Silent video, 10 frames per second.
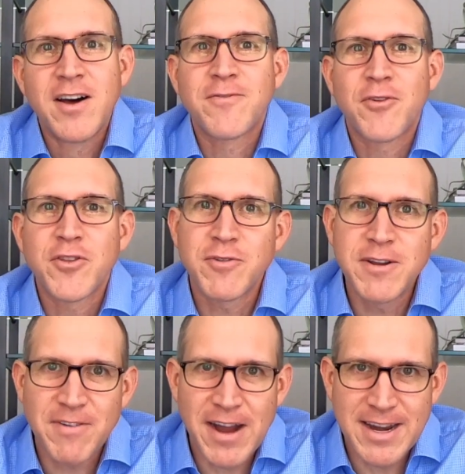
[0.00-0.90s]
For the
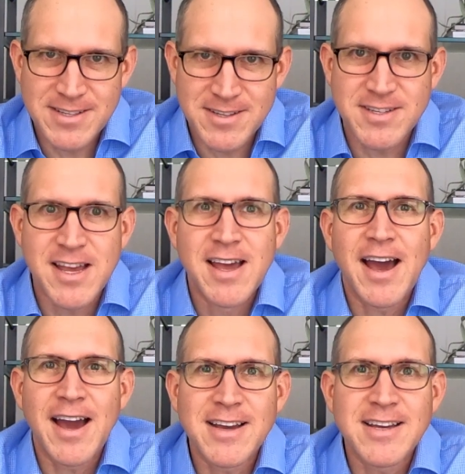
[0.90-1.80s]
refinances,
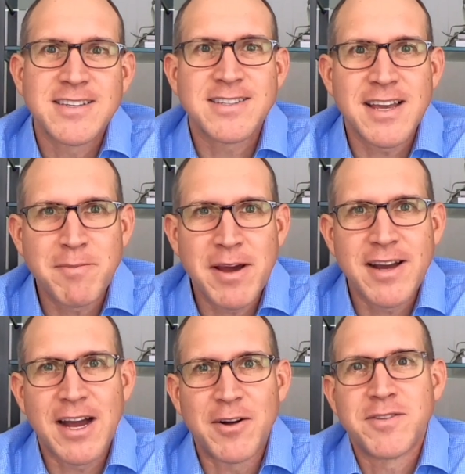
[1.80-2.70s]
I send my
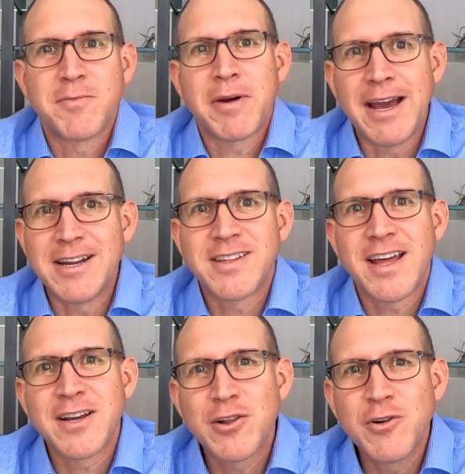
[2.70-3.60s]
accountant the page
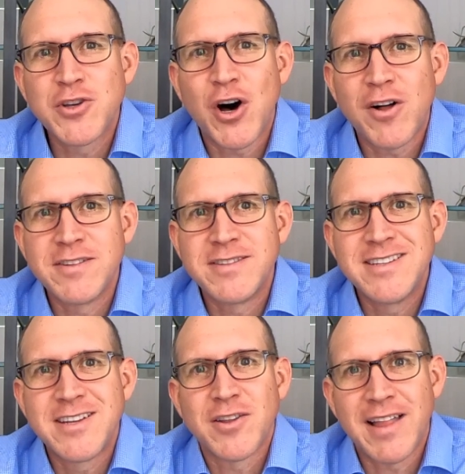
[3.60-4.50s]
that includes all the
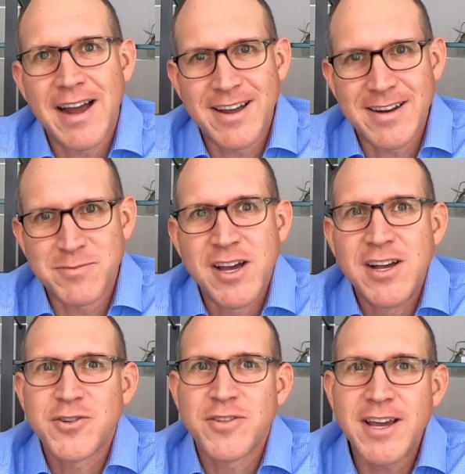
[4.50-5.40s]
detailed line items
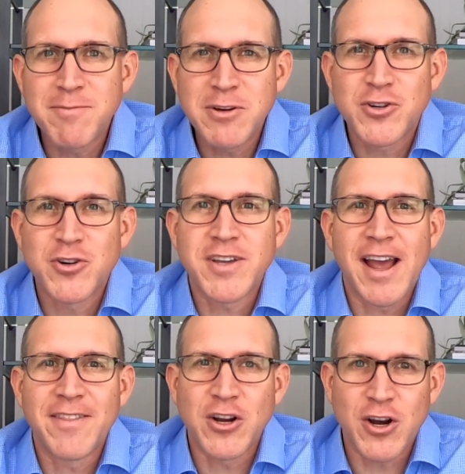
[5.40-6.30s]
so they can be sure to
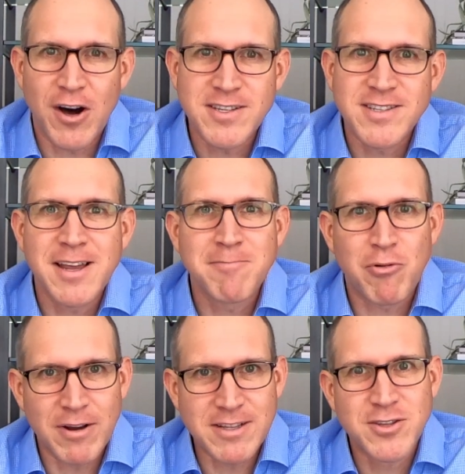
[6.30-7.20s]
add the costs and
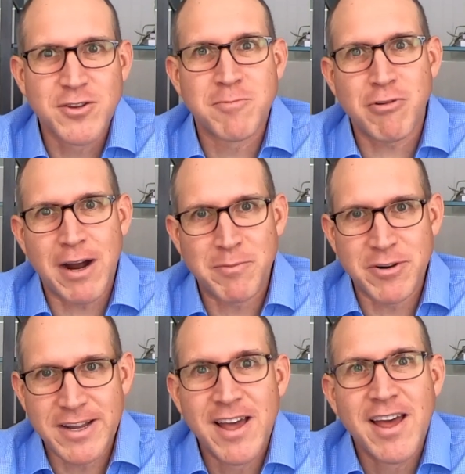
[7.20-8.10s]
points to the
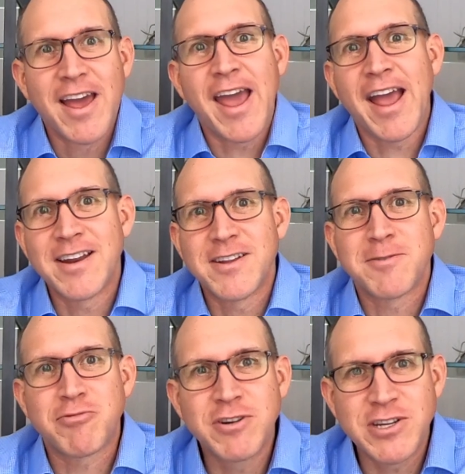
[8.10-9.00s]
property and
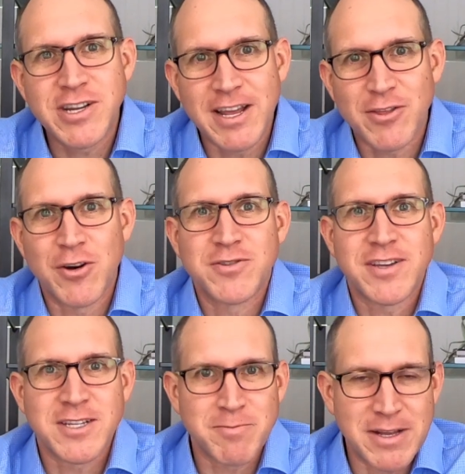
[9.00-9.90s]
depreciate those
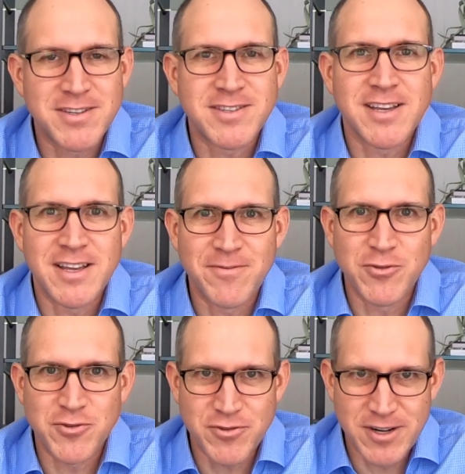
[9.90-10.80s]
expenses in
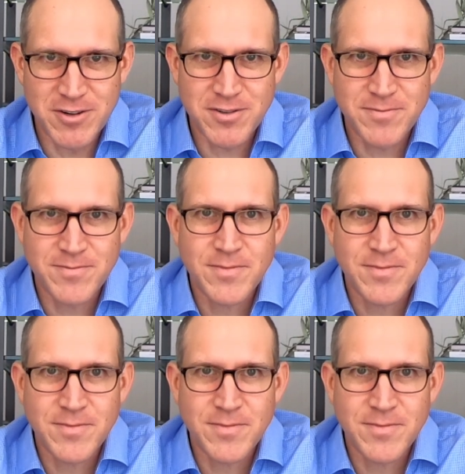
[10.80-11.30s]
future years.